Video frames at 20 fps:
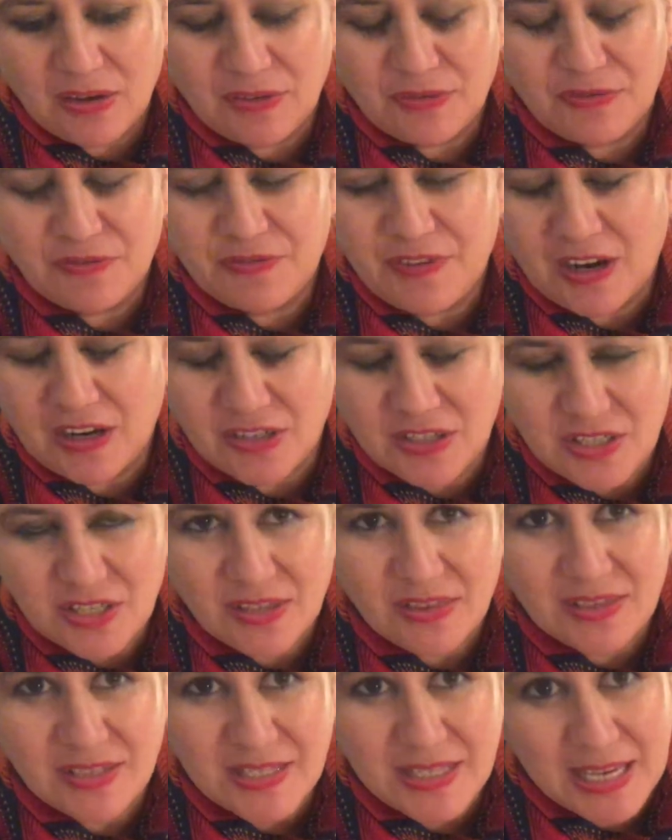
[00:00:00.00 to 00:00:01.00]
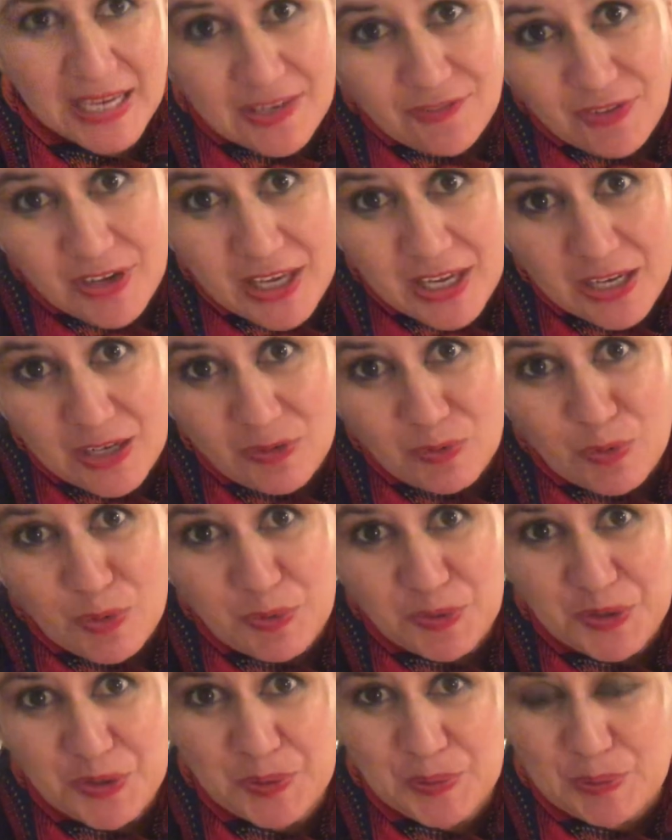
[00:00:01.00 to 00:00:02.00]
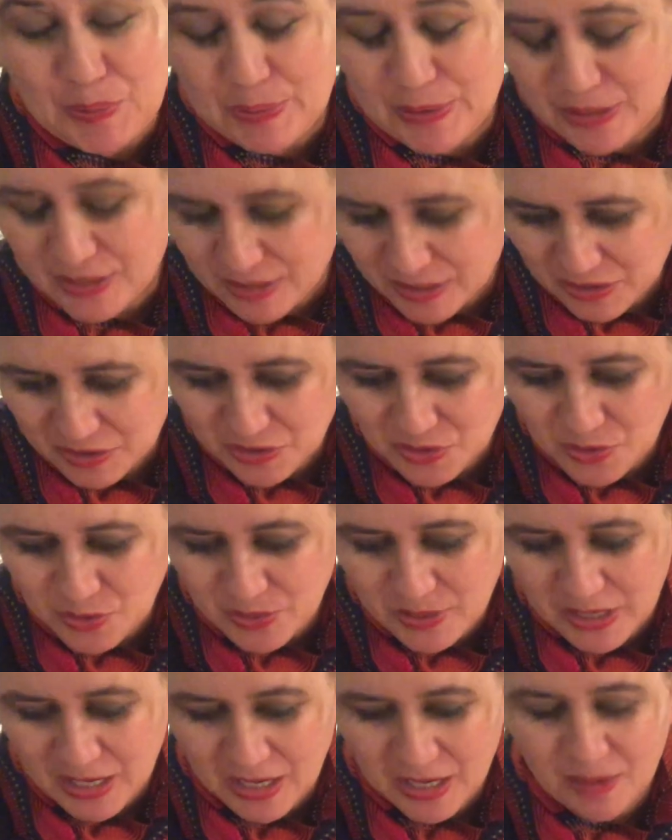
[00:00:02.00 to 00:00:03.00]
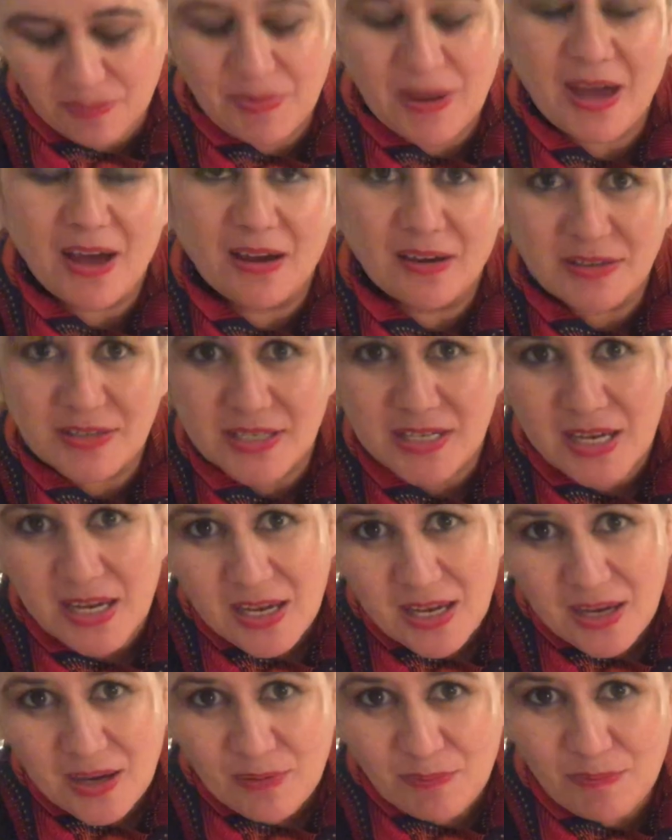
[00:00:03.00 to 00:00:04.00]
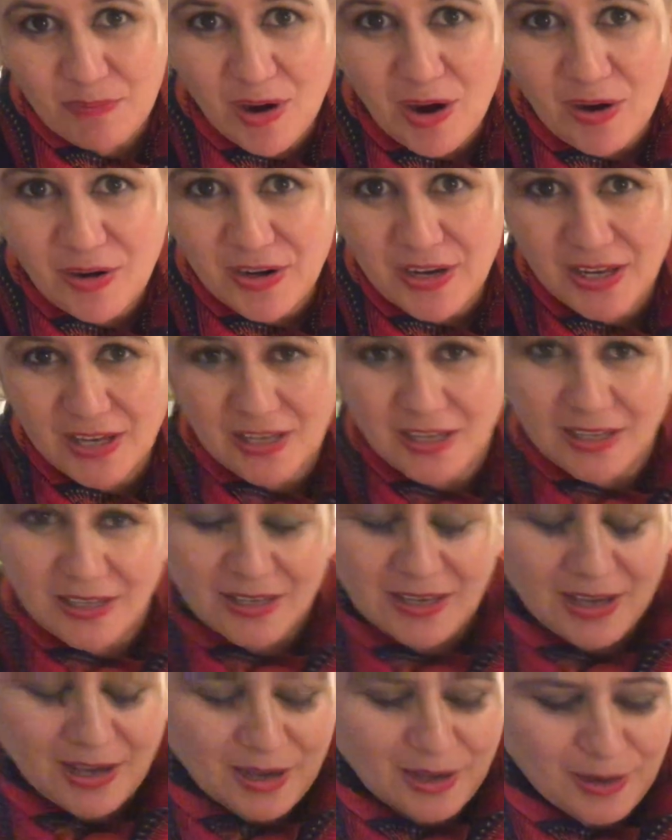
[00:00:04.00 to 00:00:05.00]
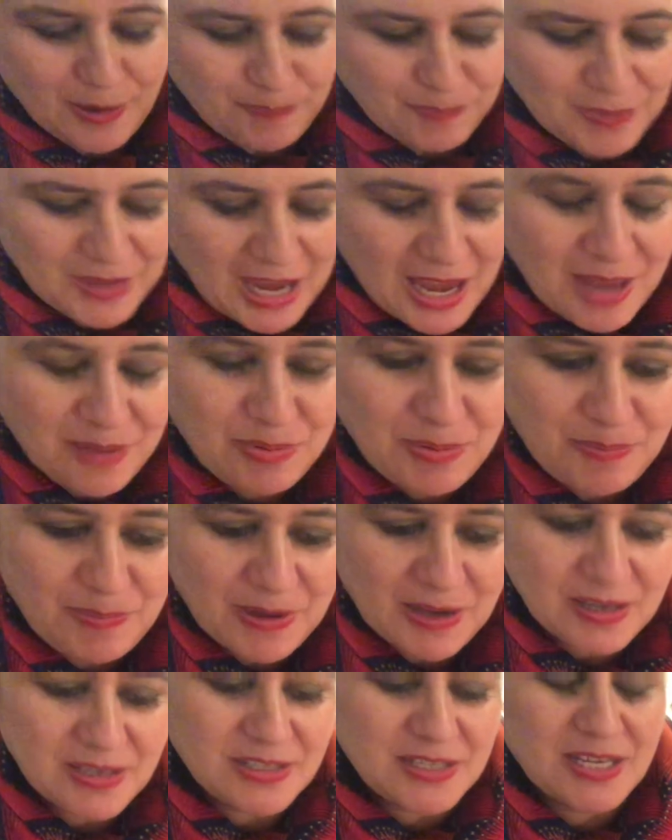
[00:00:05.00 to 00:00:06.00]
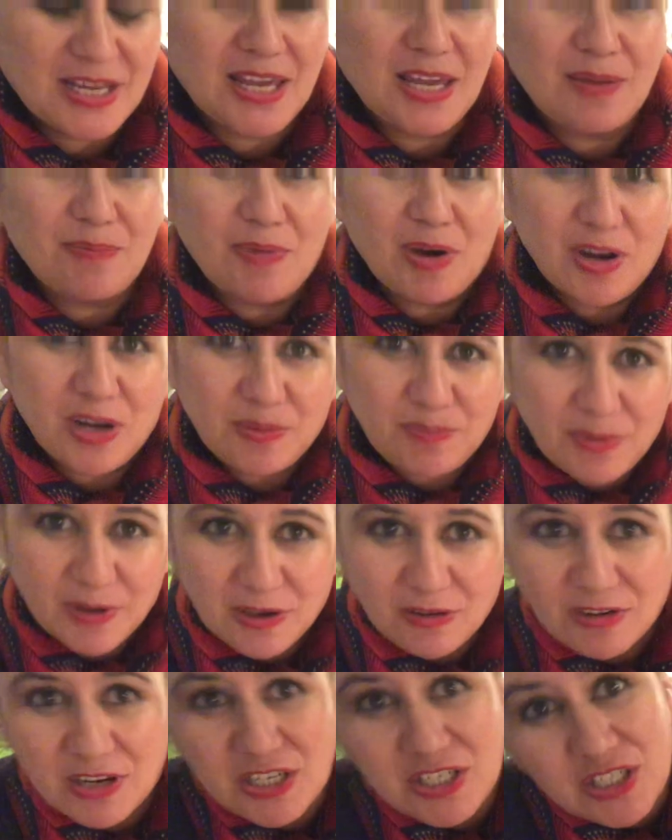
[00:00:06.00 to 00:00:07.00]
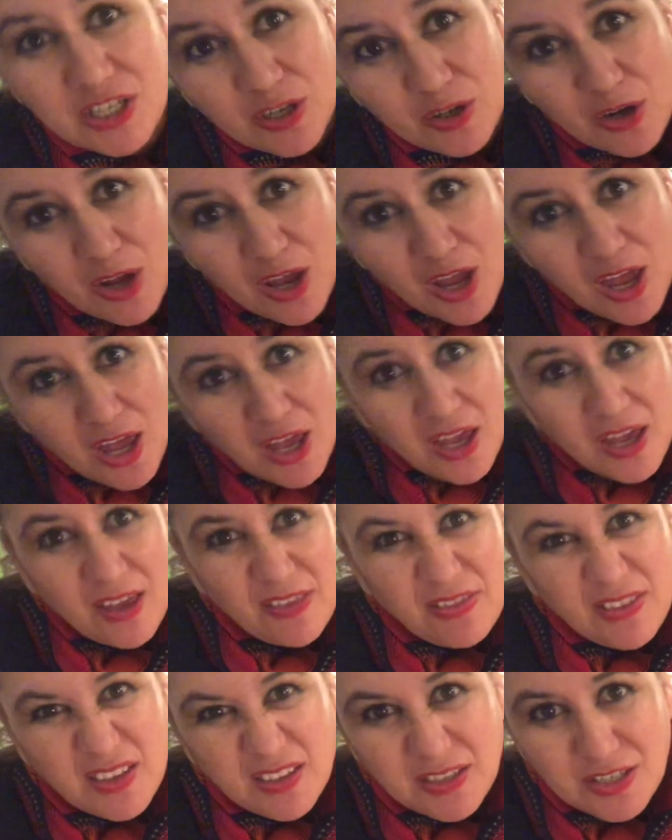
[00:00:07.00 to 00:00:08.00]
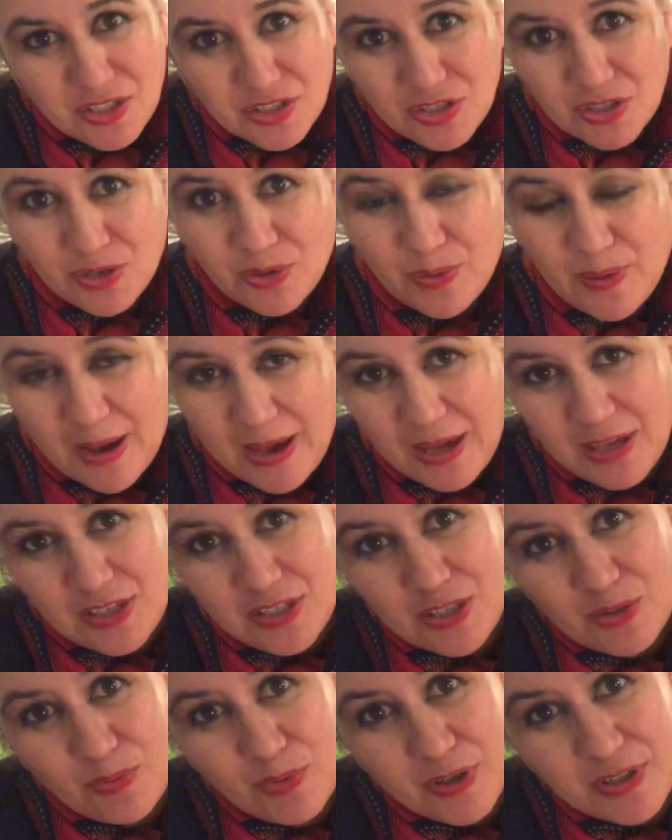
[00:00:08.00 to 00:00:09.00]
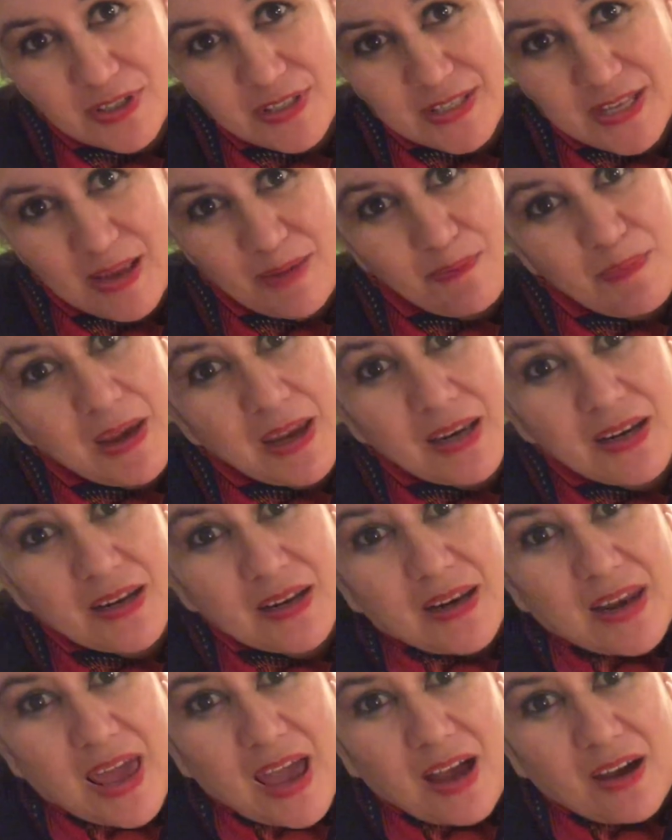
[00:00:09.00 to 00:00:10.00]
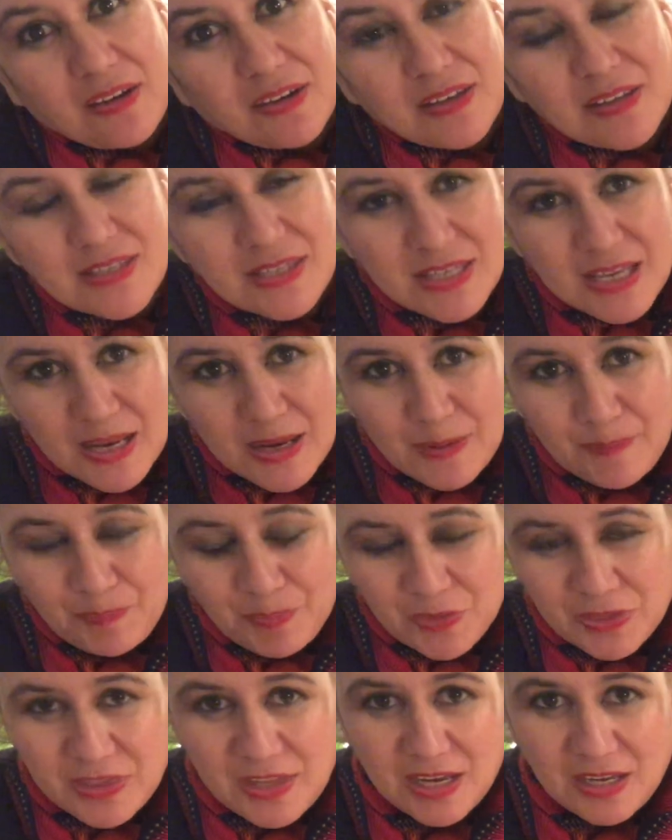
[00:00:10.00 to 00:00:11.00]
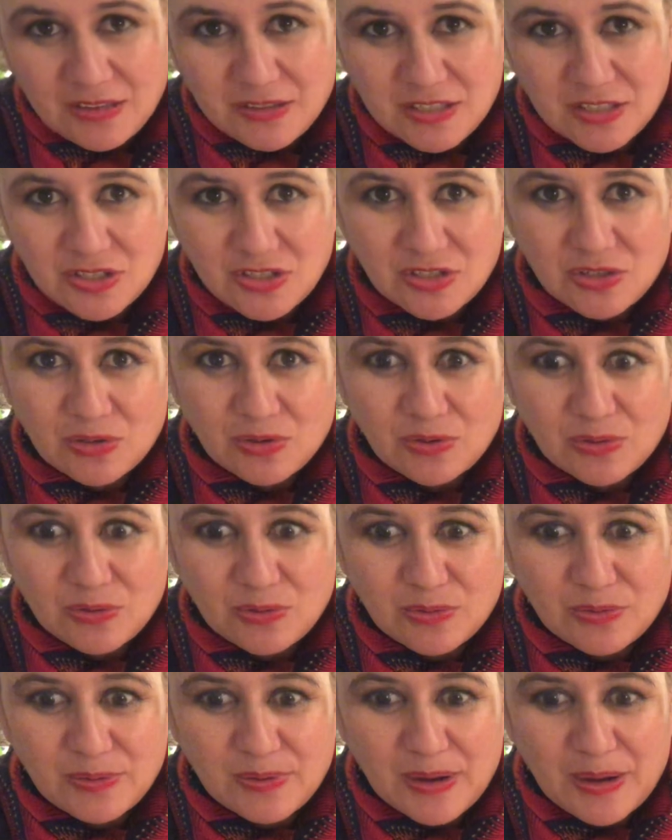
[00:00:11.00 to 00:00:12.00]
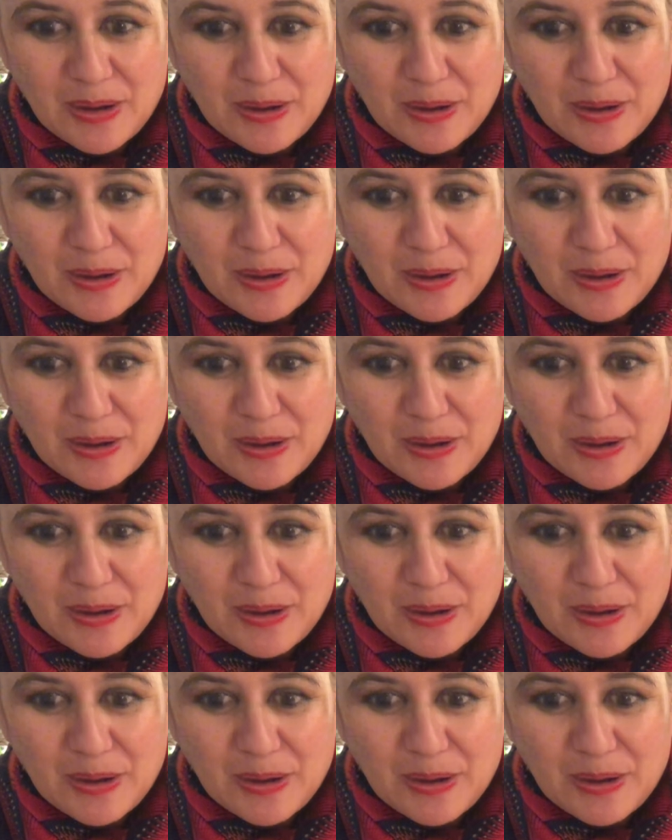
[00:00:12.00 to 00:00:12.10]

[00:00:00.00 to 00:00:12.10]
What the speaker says: function this evening, which we were talking about Māori capability and Māori progression in the digital age, and what does that mean, and how does that digital